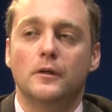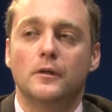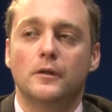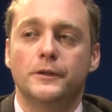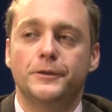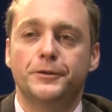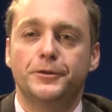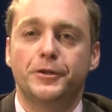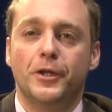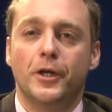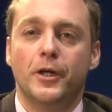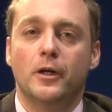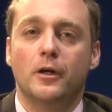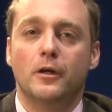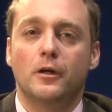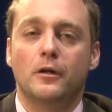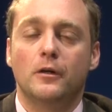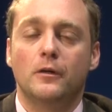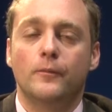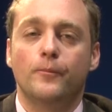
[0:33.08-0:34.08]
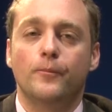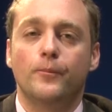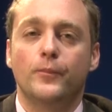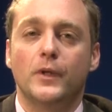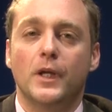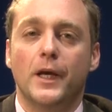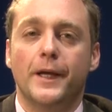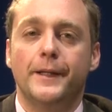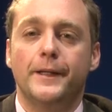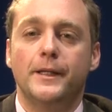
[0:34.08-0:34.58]
share
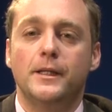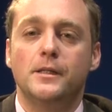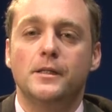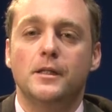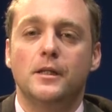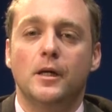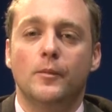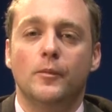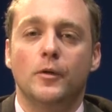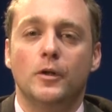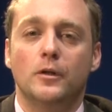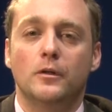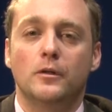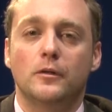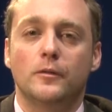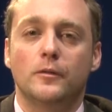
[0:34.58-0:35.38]
at least doubled.